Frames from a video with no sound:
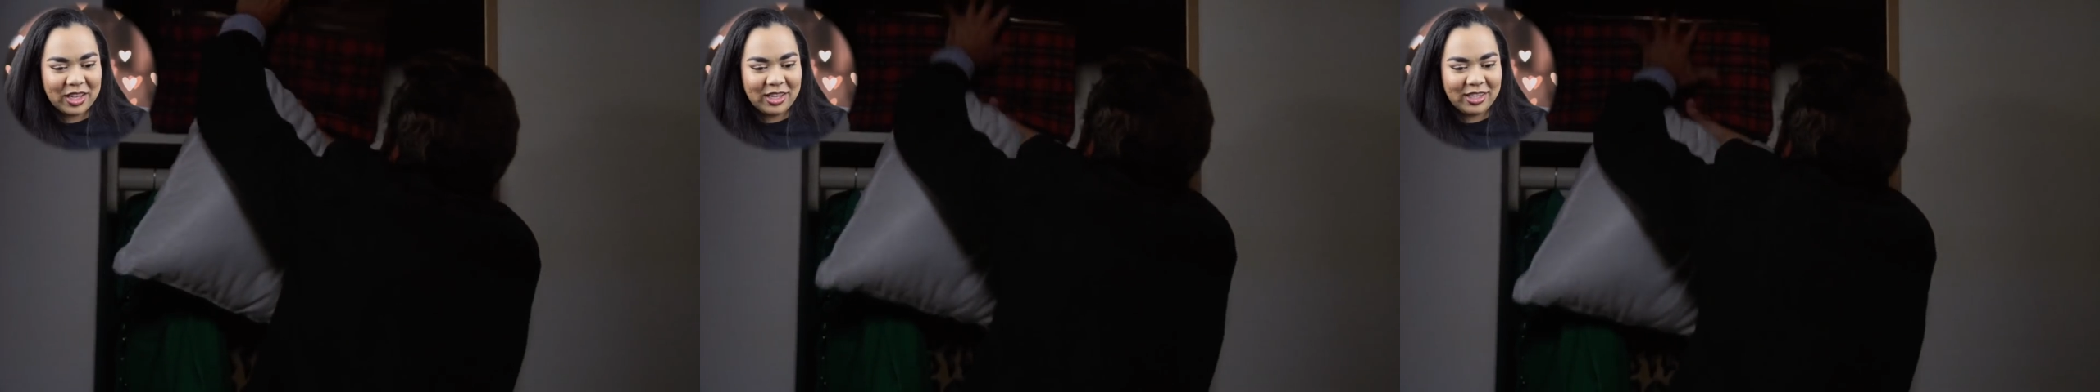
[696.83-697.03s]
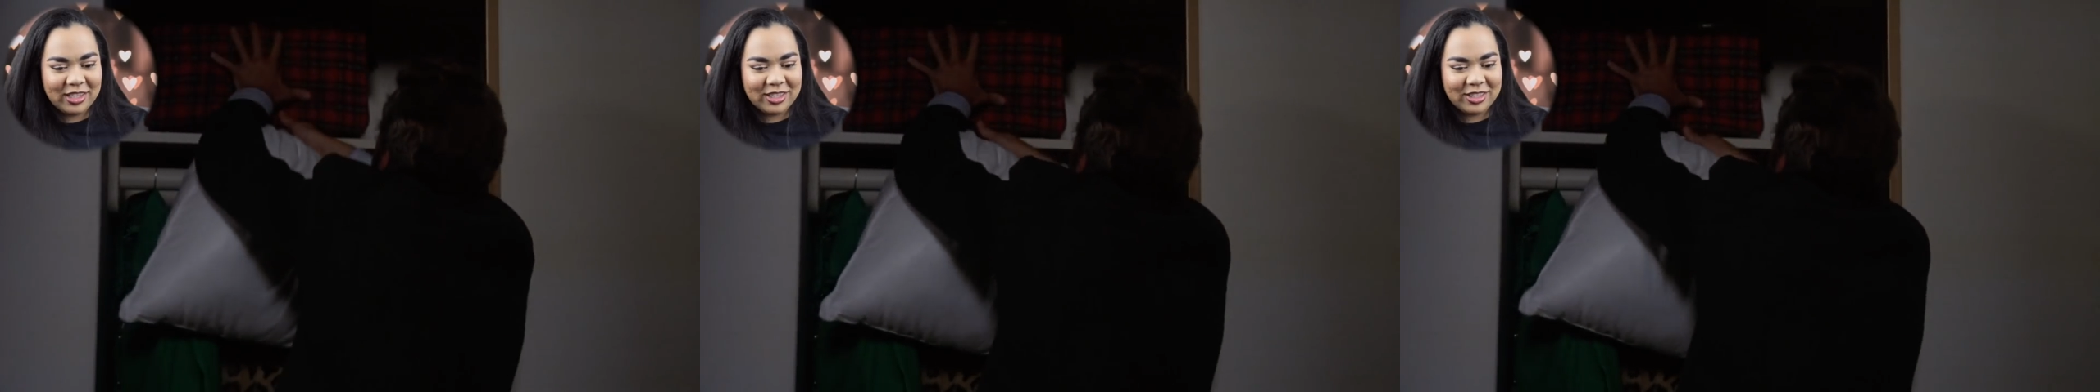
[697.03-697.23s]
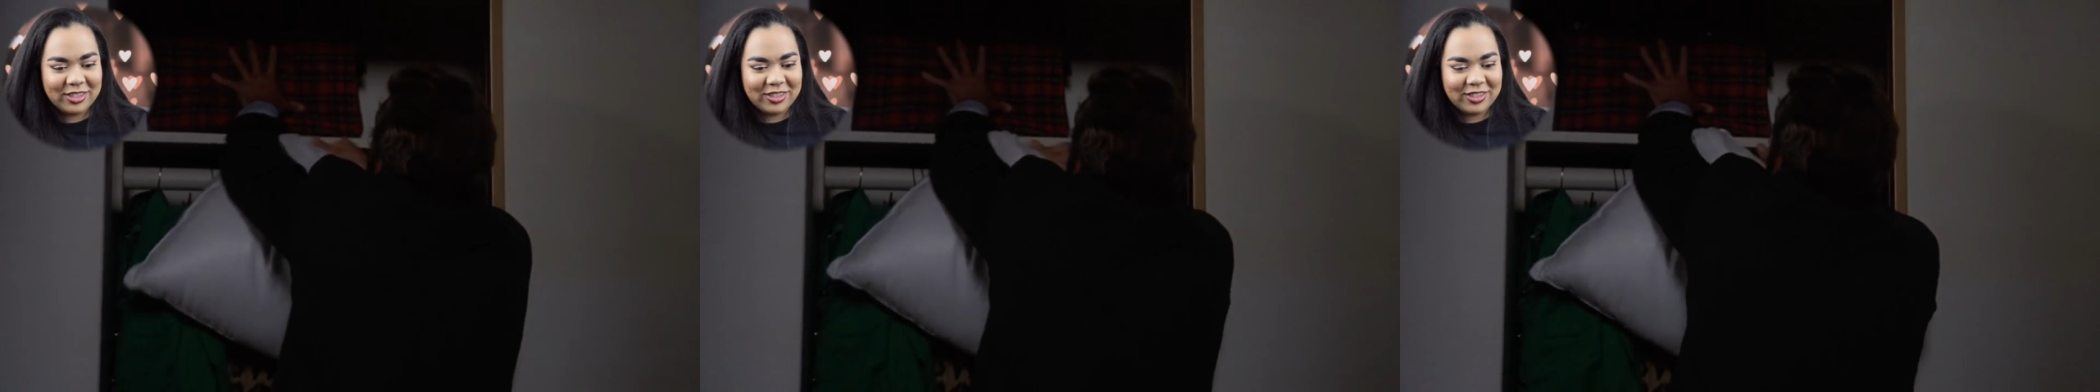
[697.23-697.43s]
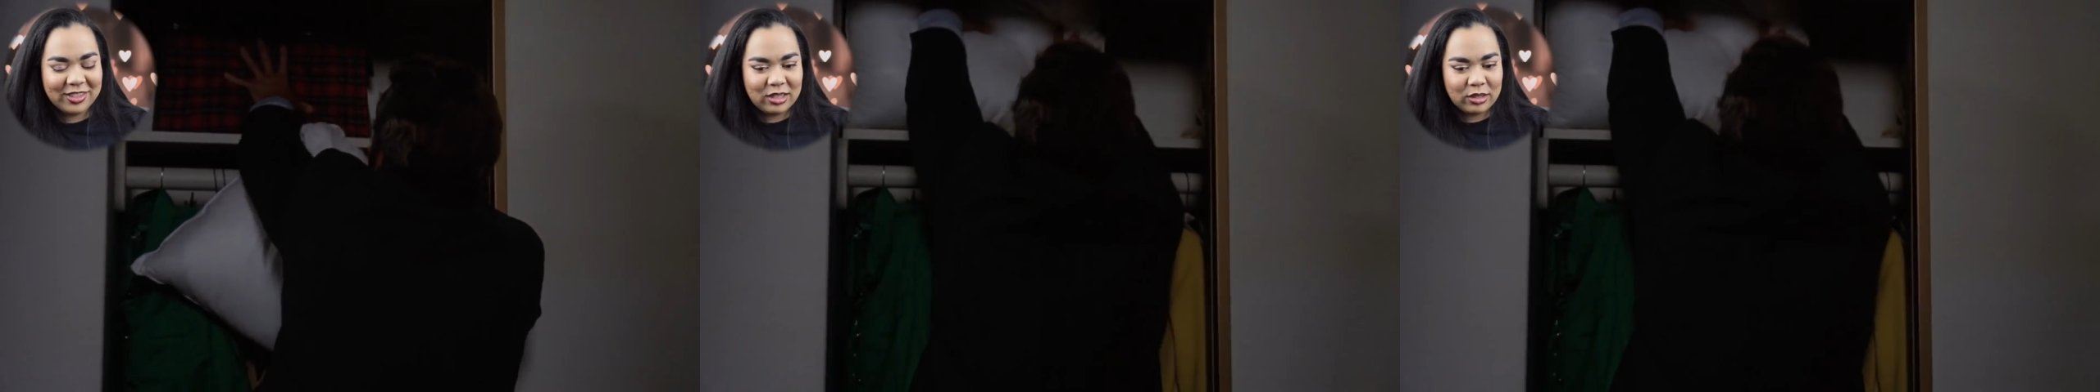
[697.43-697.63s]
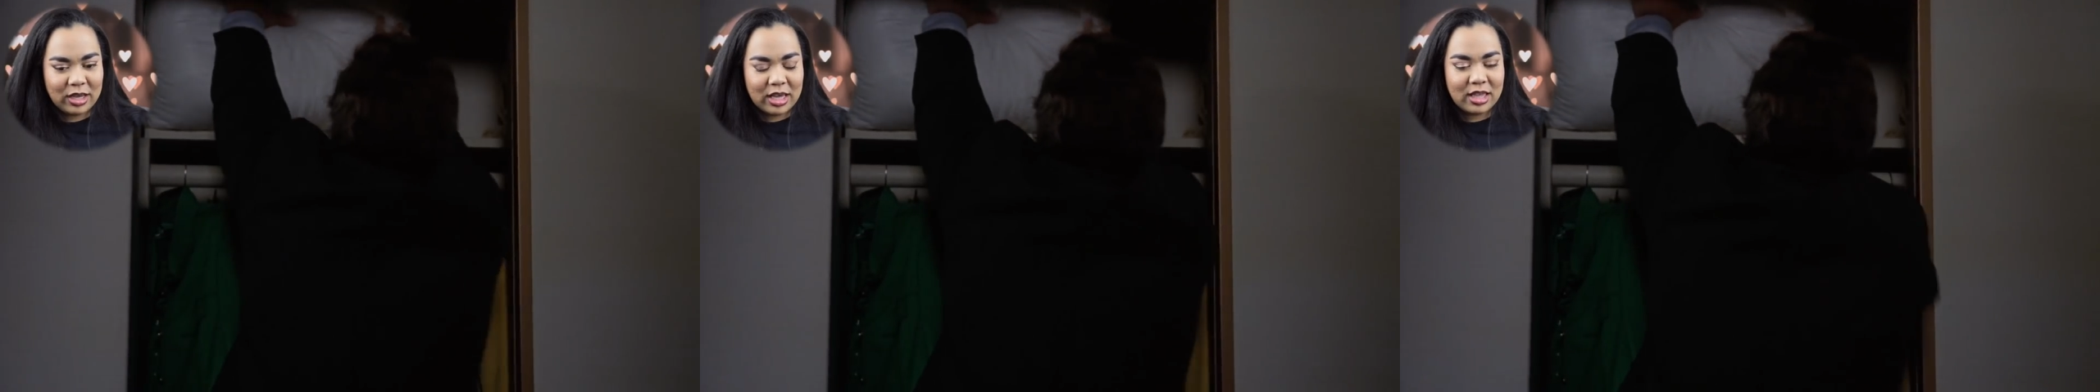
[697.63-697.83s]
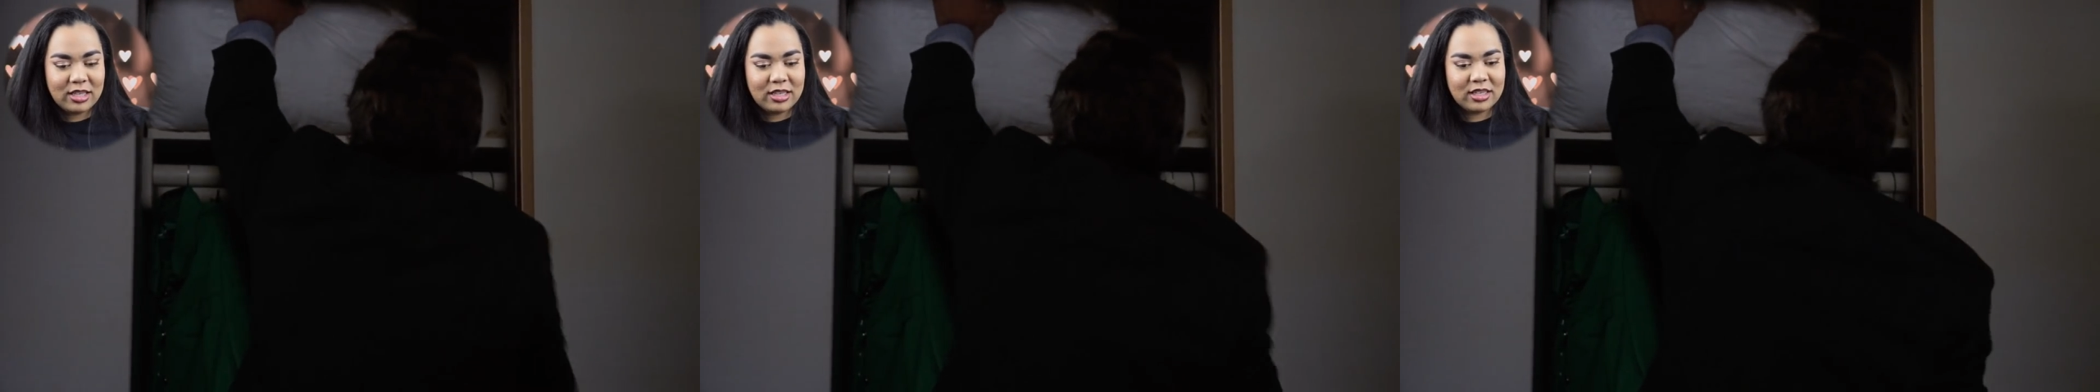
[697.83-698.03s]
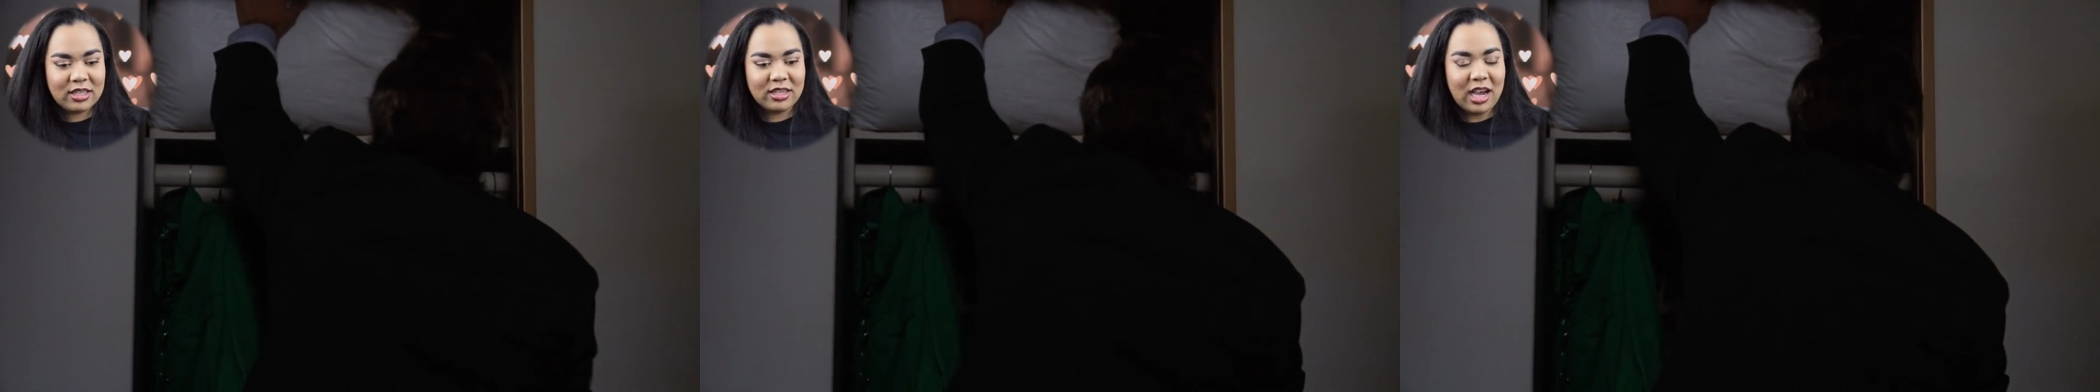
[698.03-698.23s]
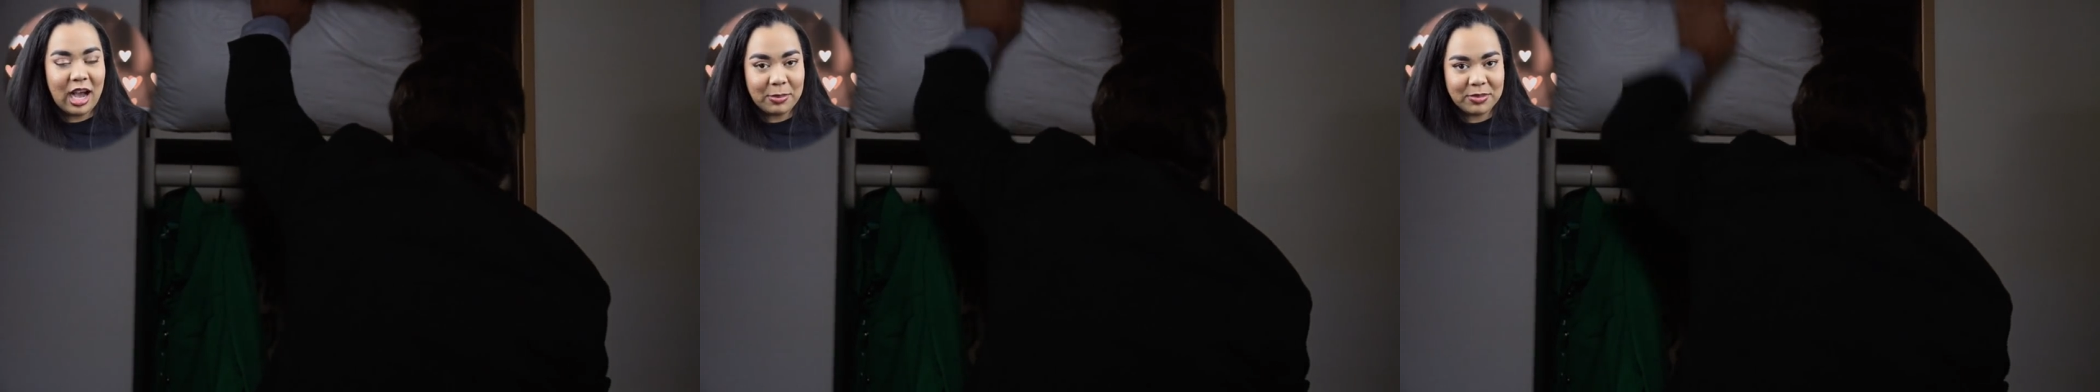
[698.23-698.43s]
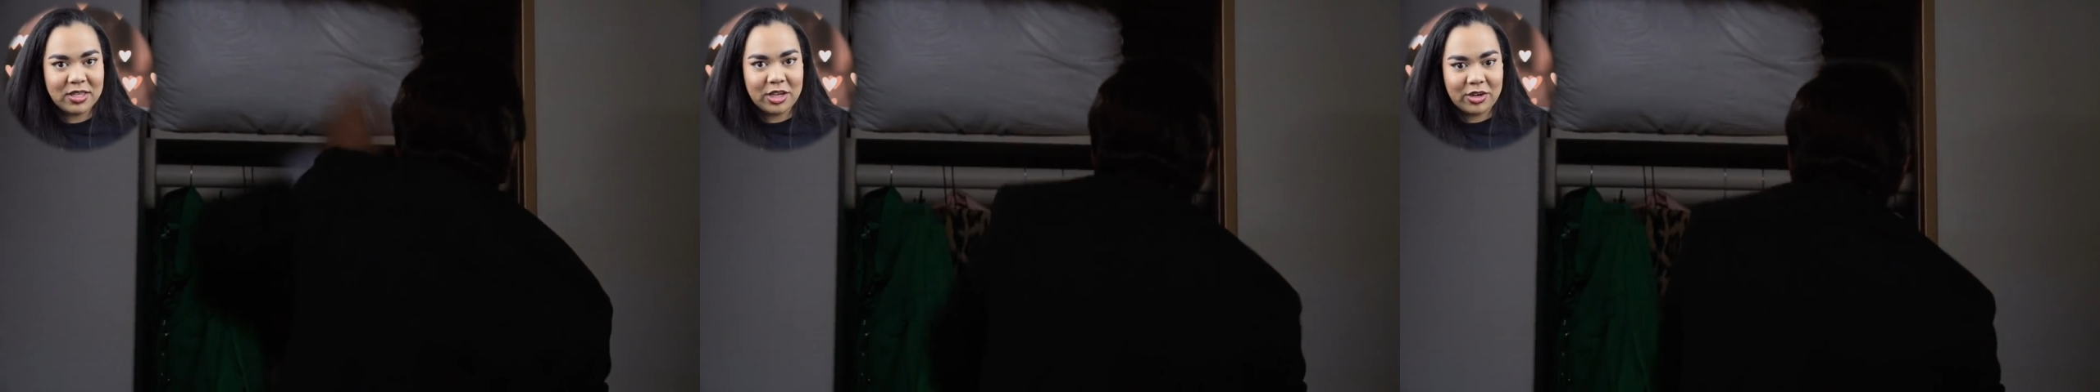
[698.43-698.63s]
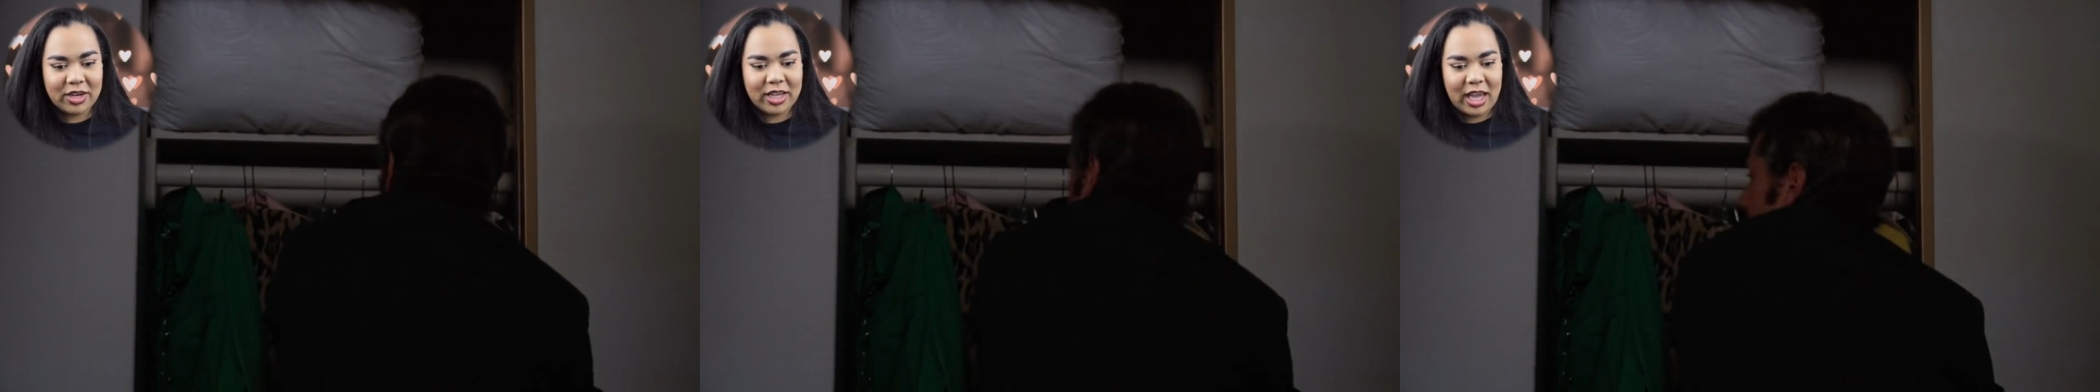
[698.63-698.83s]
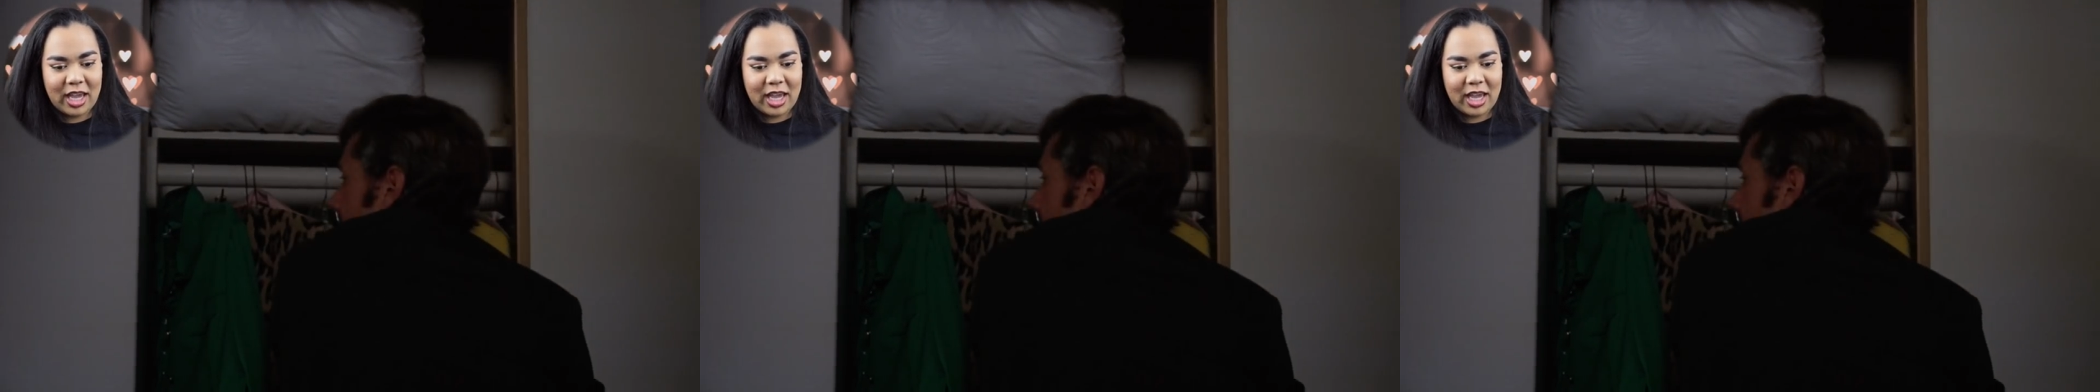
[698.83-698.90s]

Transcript: Uh oh. Okay, this is the top secret